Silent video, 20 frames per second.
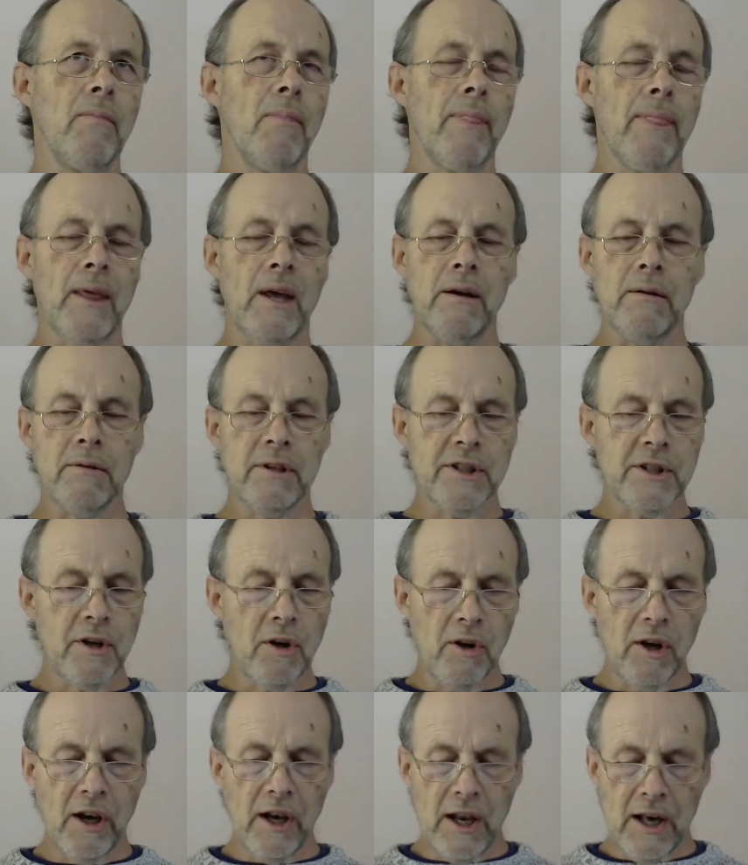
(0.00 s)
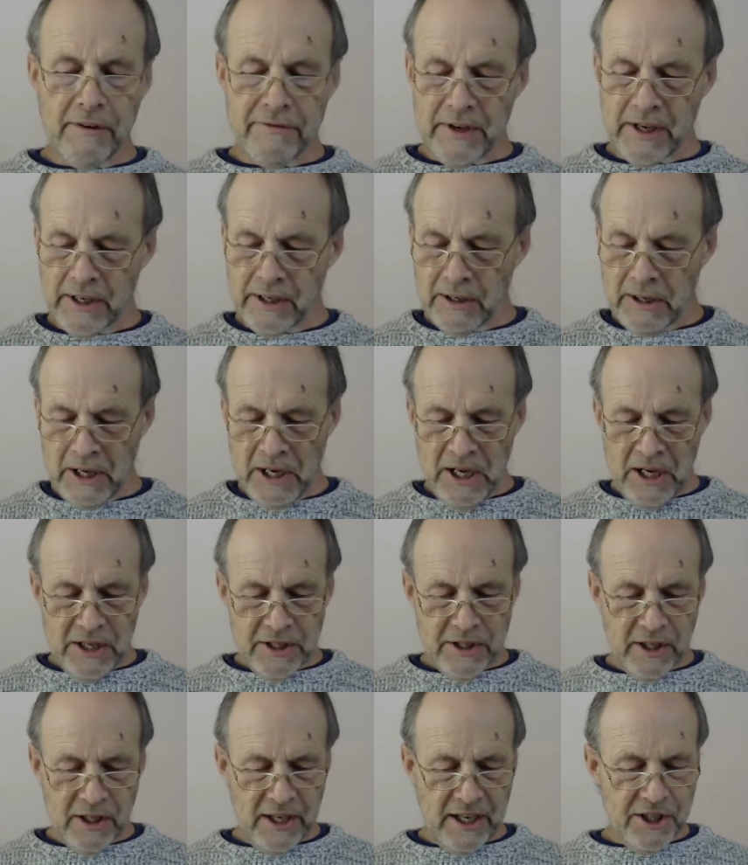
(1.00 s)
No, it's not loving
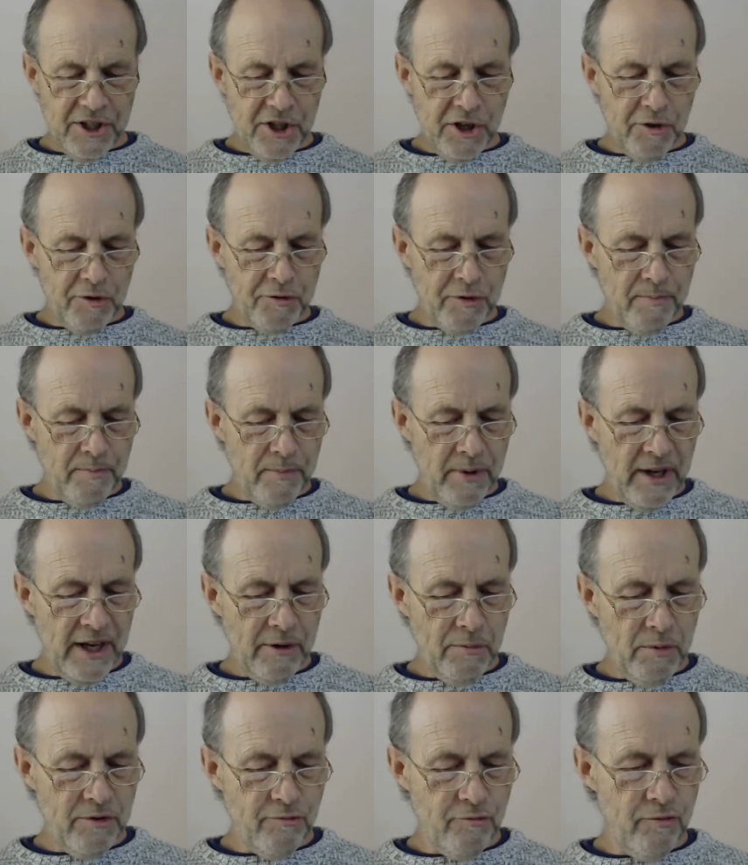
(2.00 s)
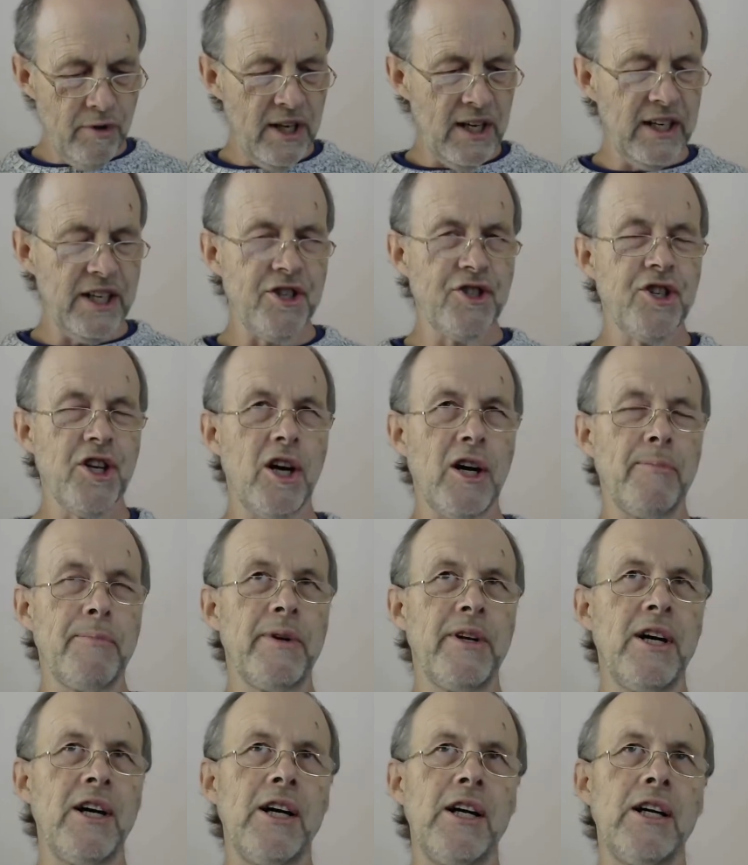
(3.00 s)
to let children play with really sharp
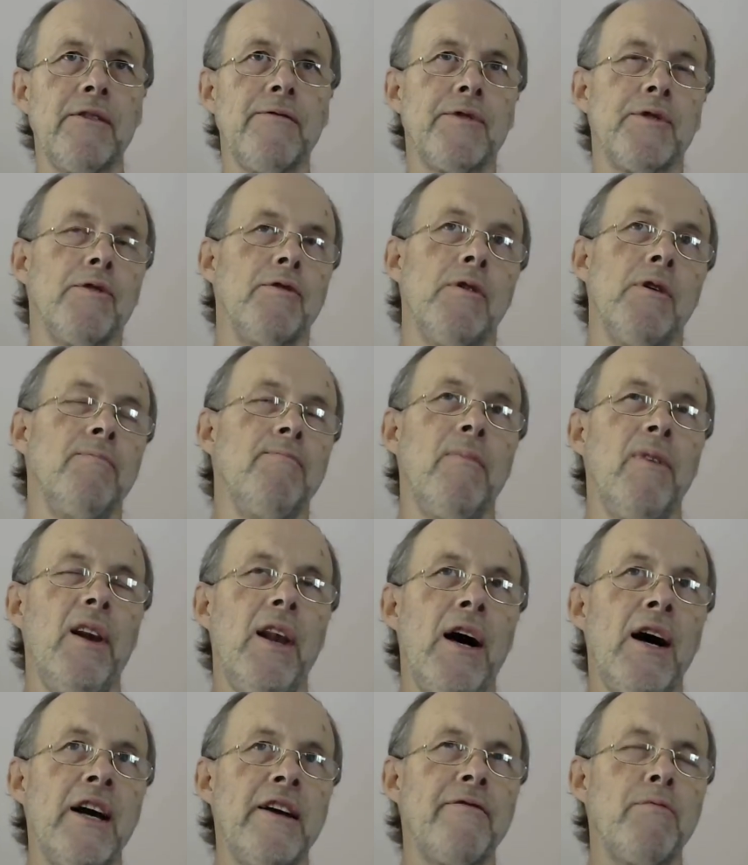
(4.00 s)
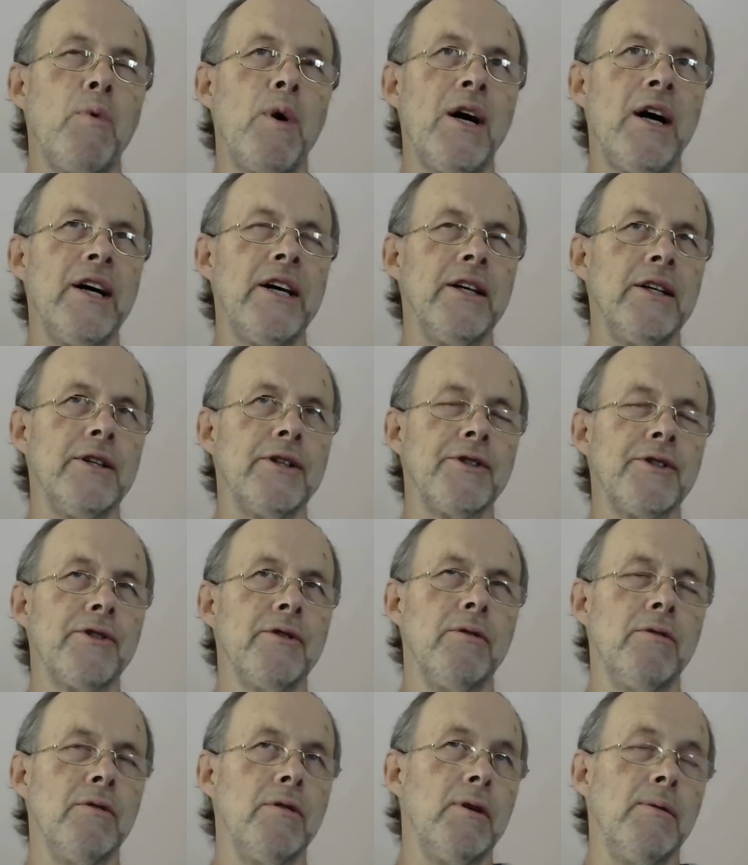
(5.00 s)
knives or live wires
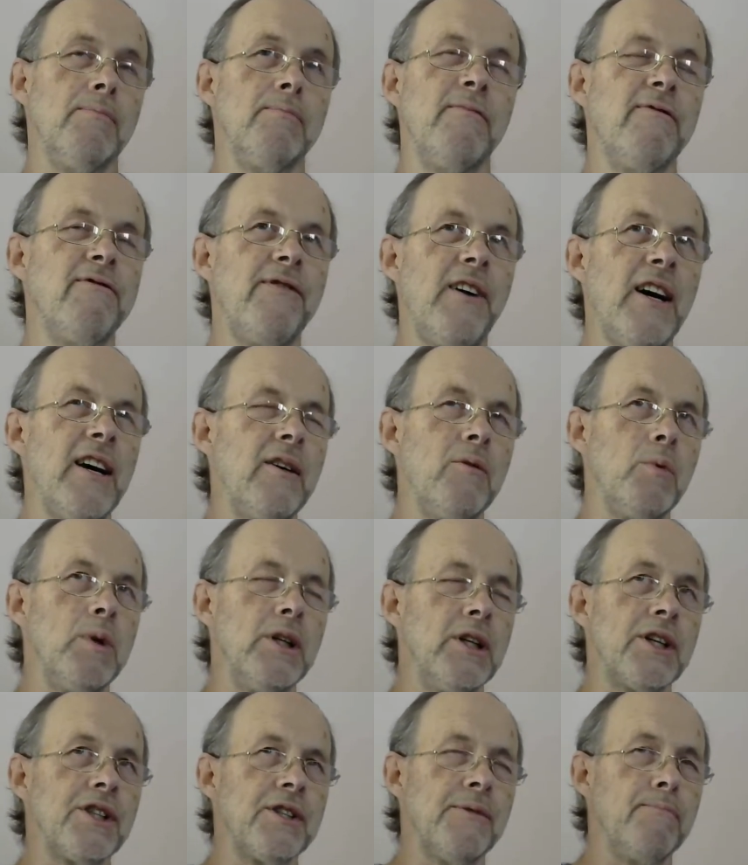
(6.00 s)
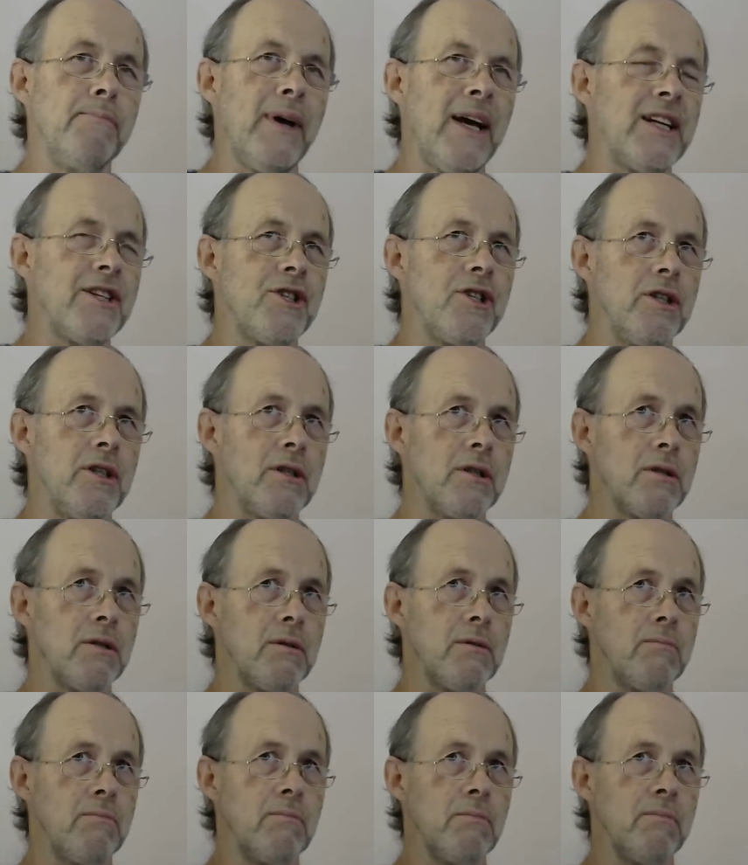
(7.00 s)
or fireworks and
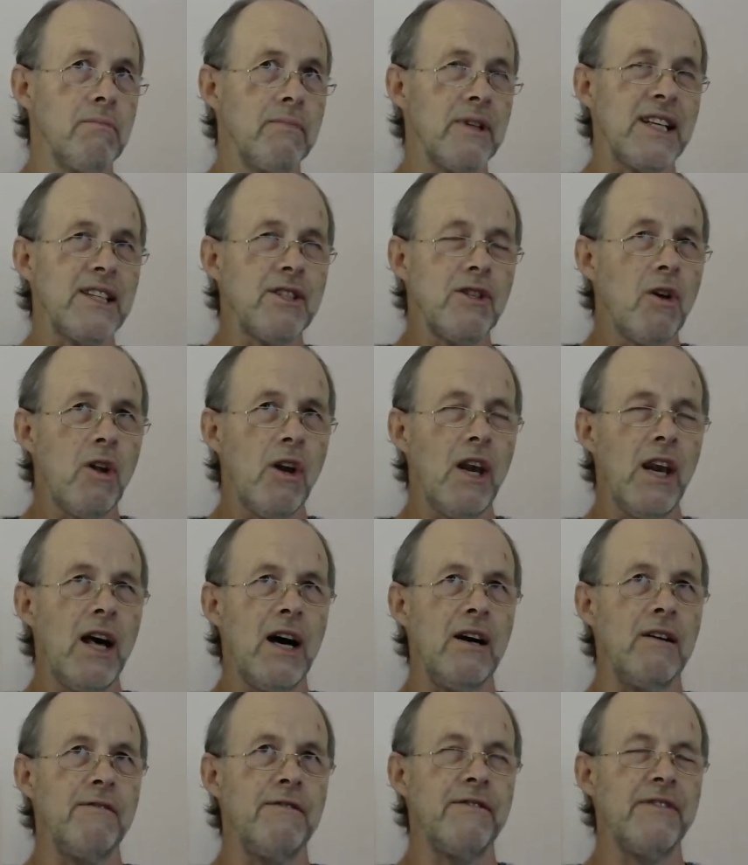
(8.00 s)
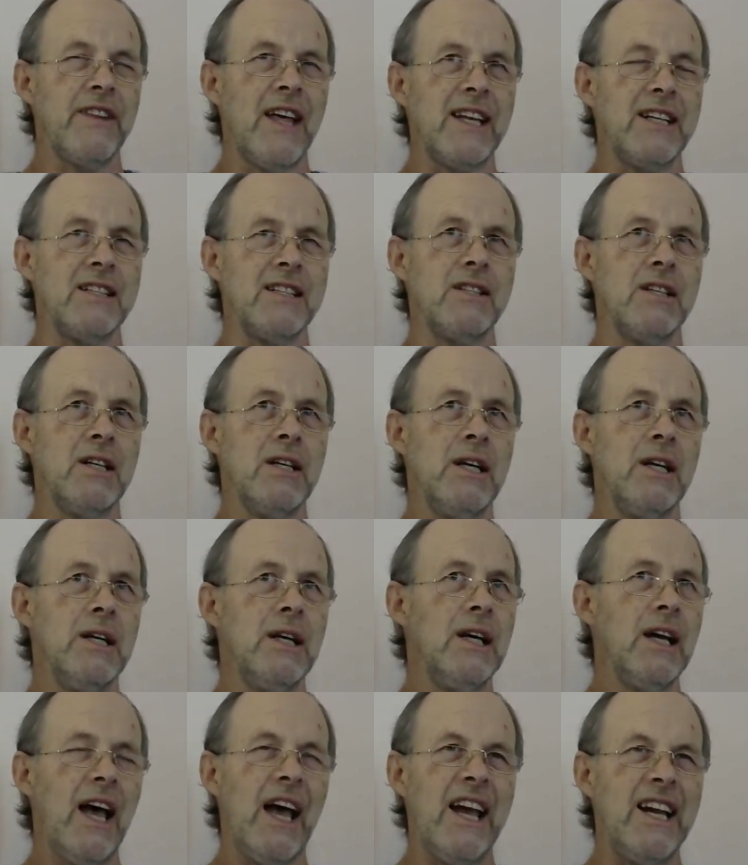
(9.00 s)
matches. That's not love. That is
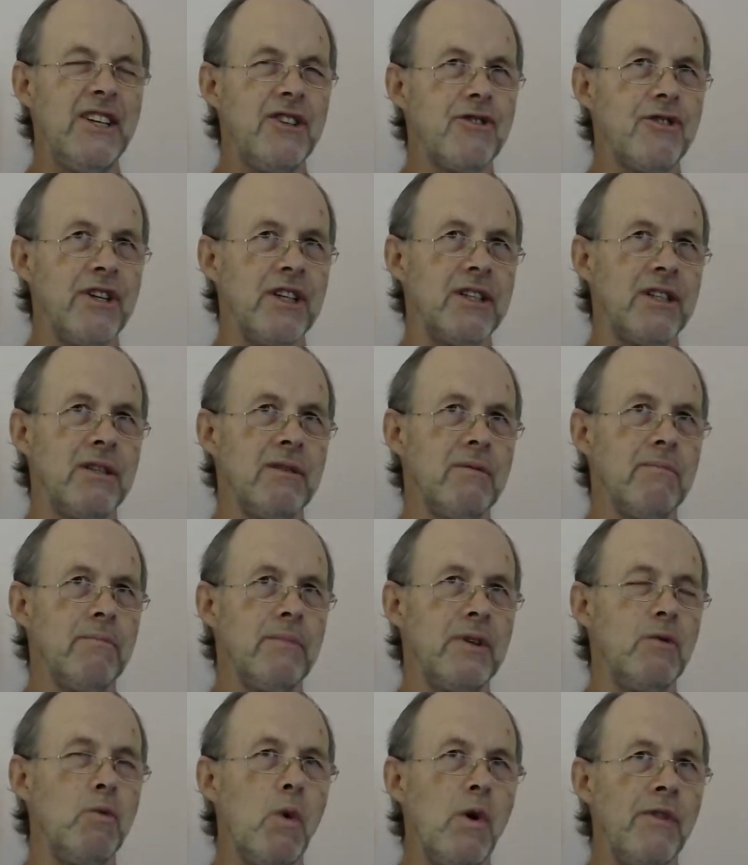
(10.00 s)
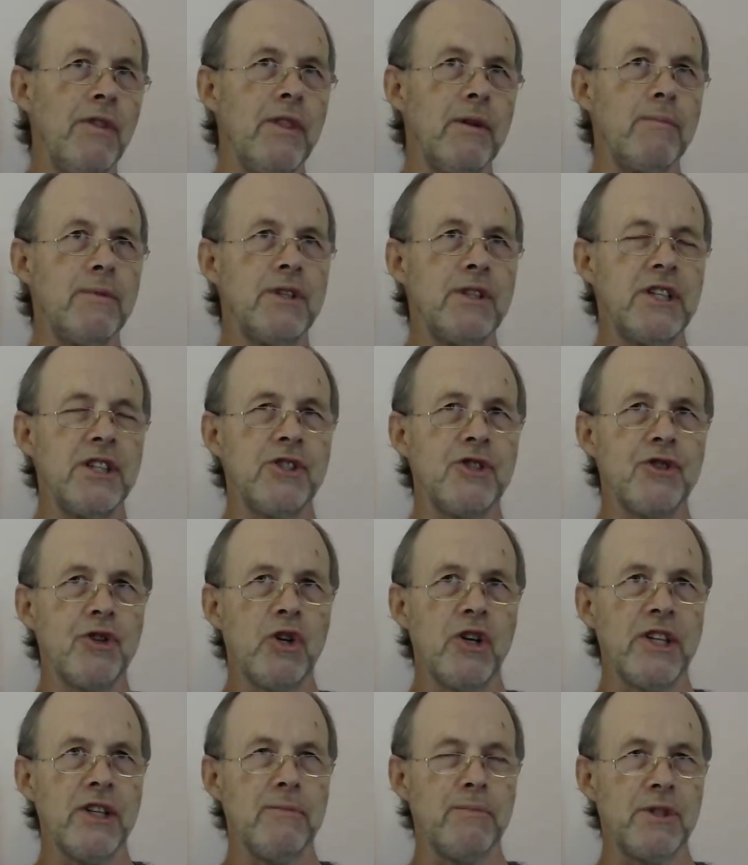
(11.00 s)
hatred. You want them to
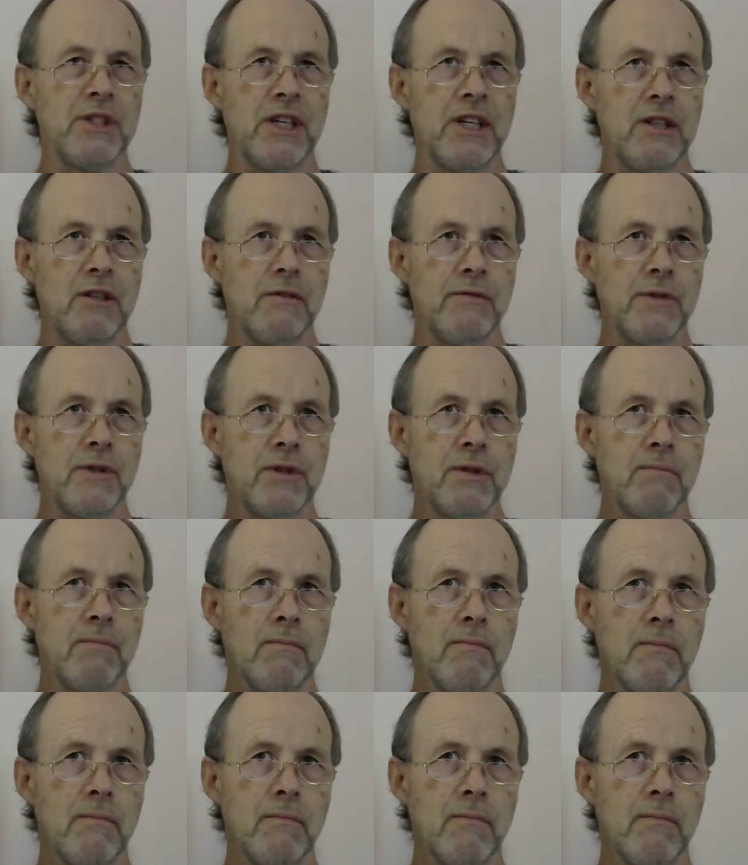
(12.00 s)
destroy themselves.